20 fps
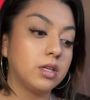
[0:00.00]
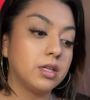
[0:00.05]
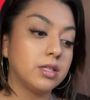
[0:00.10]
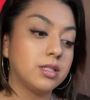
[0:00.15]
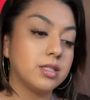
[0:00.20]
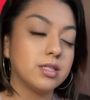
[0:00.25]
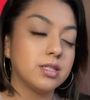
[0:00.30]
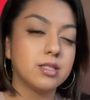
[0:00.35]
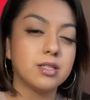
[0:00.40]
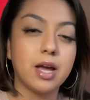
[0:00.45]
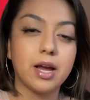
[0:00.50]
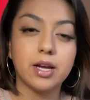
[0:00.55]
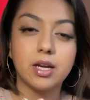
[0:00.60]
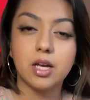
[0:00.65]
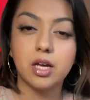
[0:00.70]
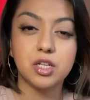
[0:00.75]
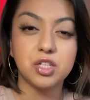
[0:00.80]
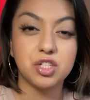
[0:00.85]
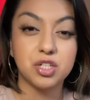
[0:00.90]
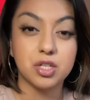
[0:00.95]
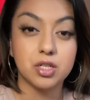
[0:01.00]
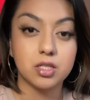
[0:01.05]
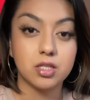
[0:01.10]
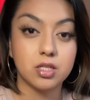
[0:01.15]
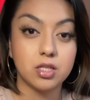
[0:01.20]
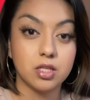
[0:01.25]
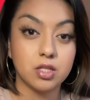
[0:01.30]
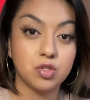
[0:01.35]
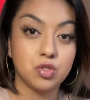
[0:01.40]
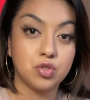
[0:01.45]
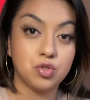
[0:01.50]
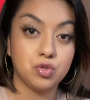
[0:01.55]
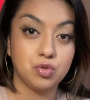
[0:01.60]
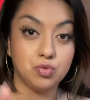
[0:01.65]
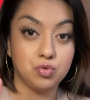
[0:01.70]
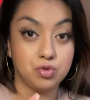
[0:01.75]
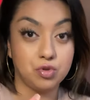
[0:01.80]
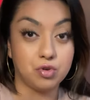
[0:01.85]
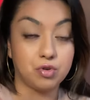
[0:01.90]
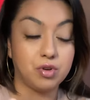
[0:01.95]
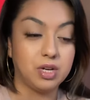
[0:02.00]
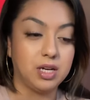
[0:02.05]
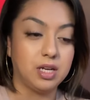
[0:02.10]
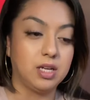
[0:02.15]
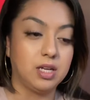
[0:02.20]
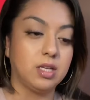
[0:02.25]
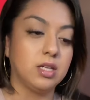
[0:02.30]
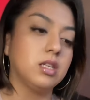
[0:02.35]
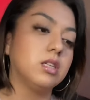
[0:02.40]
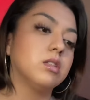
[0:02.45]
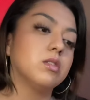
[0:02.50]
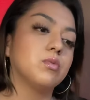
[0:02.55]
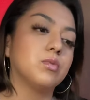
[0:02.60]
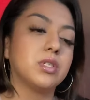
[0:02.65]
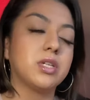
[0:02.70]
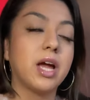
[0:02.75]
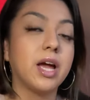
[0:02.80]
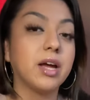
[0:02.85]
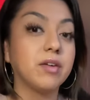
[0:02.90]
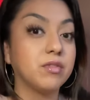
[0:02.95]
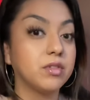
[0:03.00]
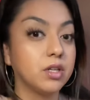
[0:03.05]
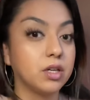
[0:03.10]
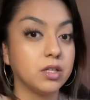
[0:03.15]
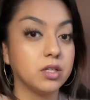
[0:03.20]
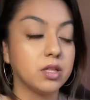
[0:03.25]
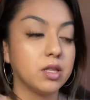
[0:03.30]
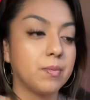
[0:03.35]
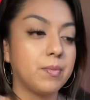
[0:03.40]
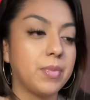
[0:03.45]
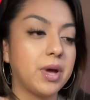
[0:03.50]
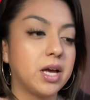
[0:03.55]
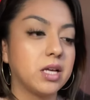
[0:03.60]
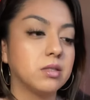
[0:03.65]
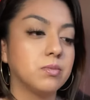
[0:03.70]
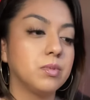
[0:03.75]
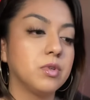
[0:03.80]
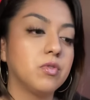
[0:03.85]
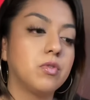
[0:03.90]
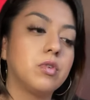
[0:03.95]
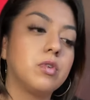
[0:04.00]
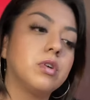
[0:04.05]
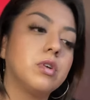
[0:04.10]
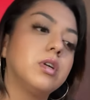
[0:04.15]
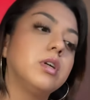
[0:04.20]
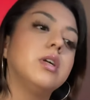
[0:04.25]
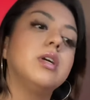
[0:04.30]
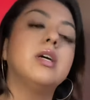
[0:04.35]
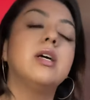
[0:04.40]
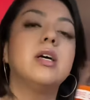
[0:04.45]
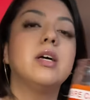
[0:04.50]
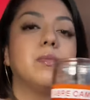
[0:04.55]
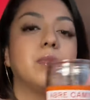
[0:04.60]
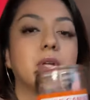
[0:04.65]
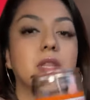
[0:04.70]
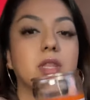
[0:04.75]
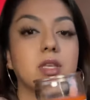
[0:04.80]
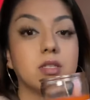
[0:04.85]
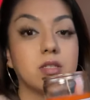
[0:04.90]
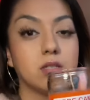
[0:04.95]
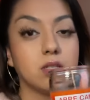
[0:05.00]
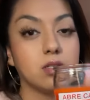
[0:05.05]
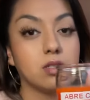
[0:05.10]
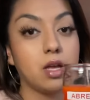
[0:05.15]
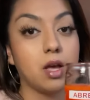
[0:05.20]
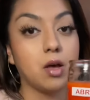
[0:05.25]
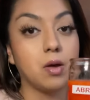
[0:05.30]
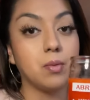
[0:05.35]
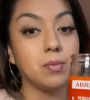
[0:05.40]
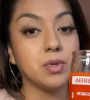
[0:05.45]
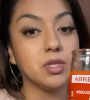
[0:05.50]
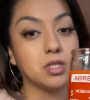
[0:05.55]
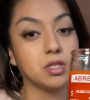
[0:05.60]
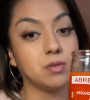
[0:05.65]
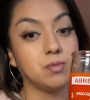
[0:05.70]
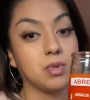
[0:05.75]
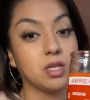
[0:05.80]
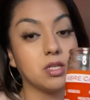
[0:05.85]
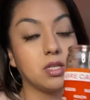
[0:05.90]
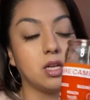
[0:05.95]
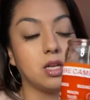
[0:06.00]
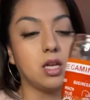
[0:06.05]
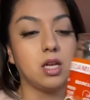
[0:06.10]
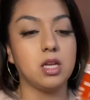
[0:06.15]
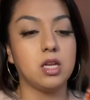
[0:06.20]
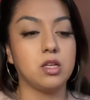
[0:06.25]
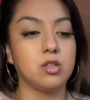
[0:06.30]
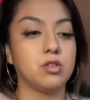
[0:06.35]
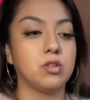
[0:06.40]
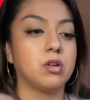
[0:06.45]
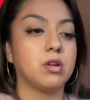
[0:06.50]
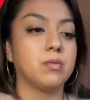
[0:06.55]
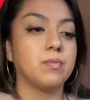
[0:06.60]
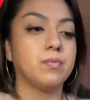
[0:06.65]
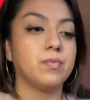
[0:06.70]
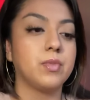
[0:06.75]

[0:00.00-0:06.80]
design it, adjust it to your needs, which I've done in the past before, but this does help. It just makes it easier.